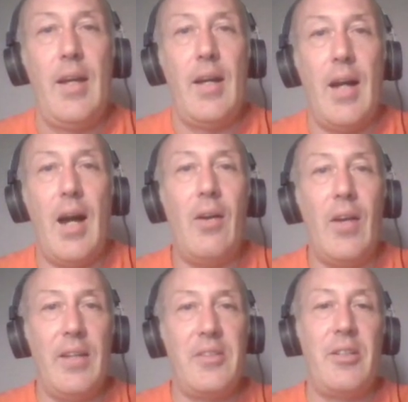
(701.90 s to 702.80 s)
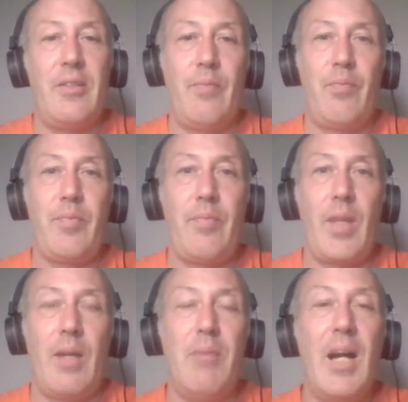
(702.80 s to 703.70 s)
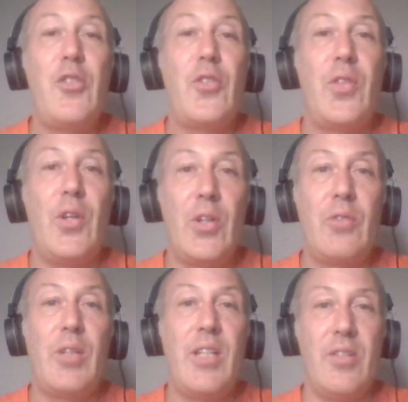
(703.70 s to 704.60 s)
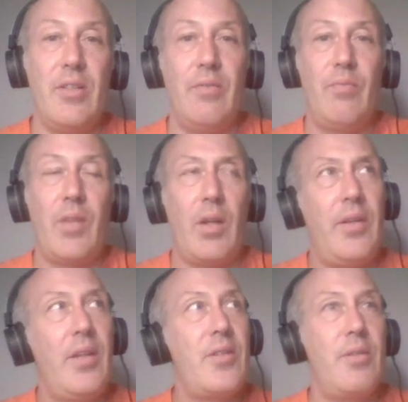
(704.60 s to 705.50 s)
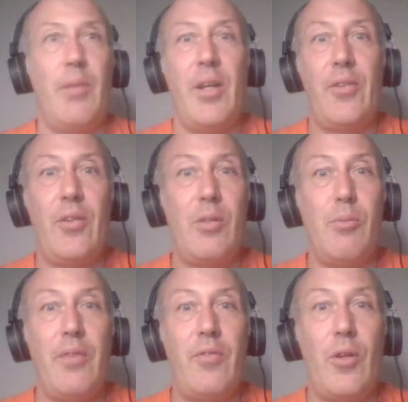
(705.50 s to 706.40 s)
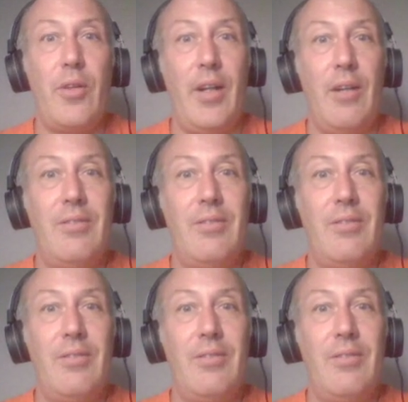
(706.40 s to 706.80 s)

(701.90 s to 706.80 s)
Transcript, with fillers: All right. My third reason, I think is it my third or my fourth now,